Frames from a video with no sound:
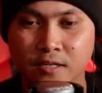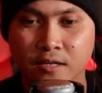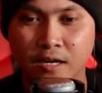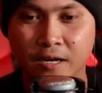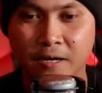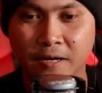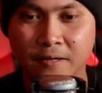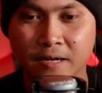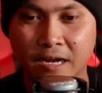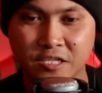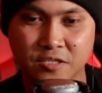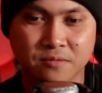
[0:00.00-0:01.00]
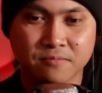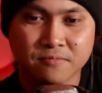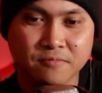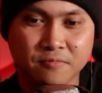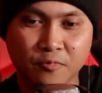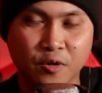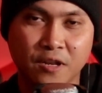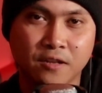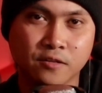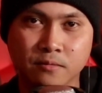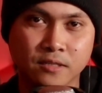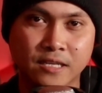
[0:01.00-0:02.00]
I just wanted
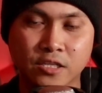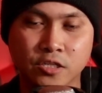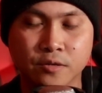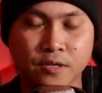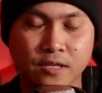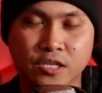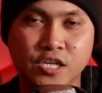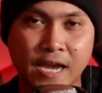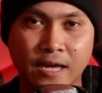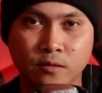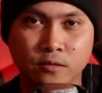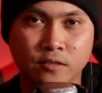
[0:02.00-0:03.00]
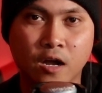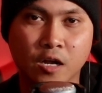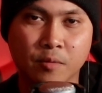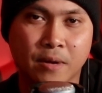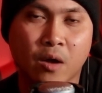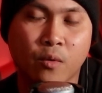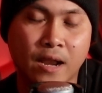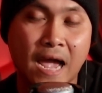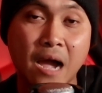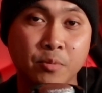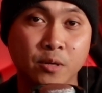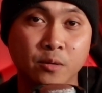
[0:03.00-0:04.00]
to get you in the channel to talk about what
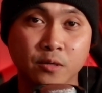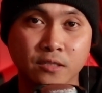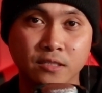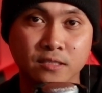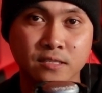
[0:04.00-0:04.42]
happened, really.